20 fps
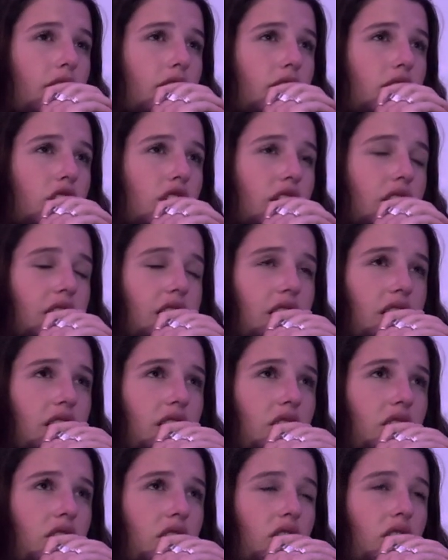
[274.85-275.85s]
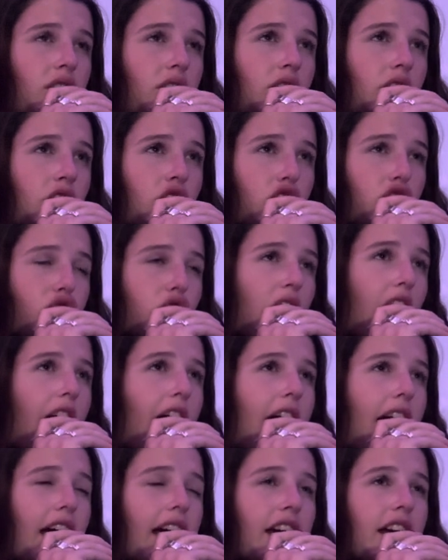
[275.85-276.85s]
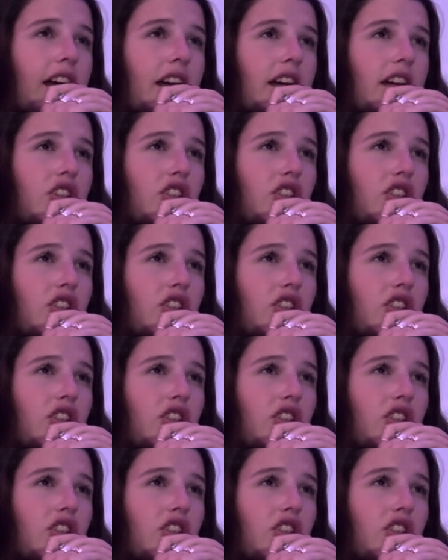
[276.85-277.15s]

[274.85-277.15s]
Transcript: She's in drag.